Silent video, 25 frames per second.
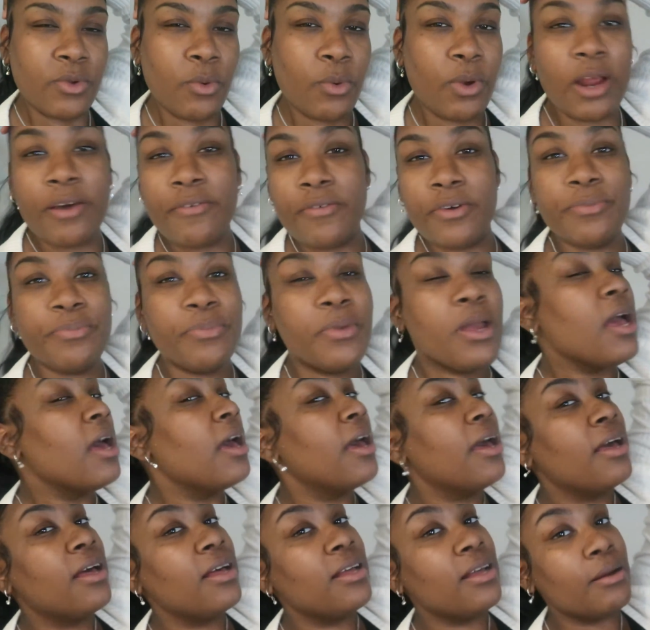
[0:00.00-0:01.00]
Whatever
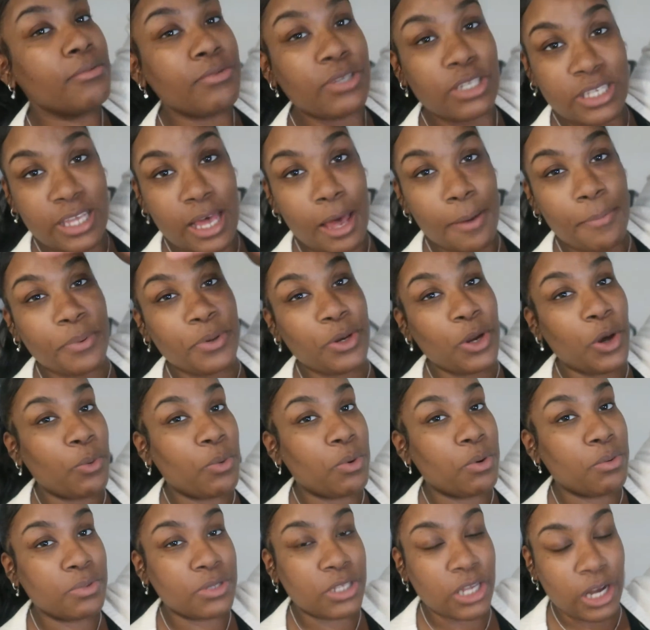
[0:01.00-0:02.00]
just happy no
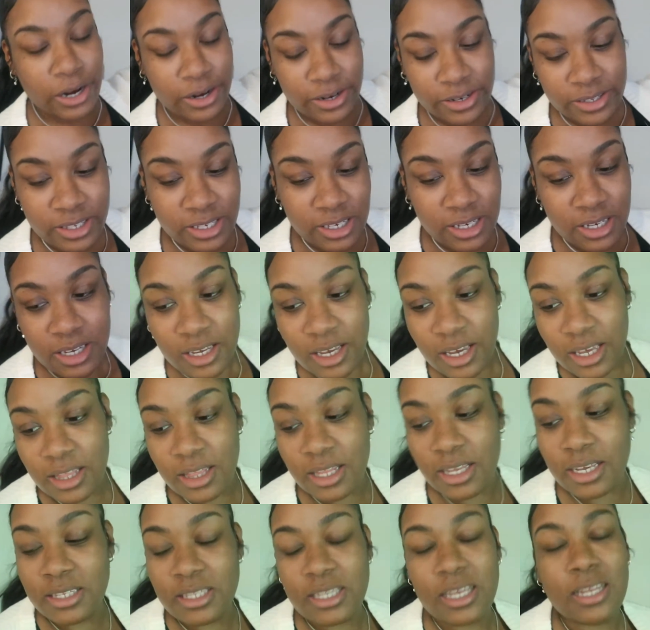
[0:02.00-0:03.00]
one was hurt
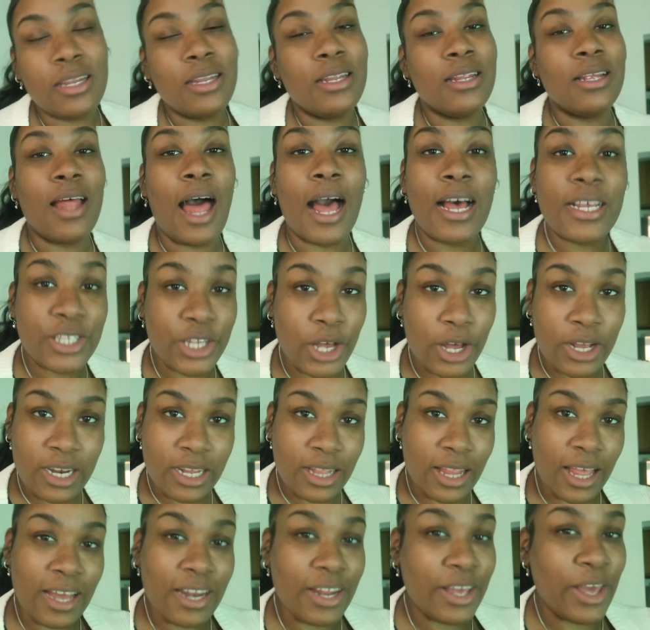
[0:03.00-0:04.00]
in this and i saw
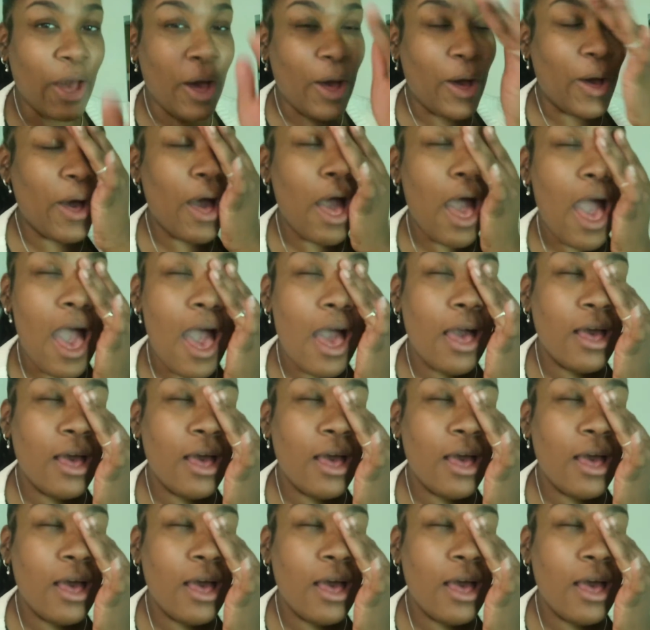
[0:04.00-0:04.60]
the lady y'all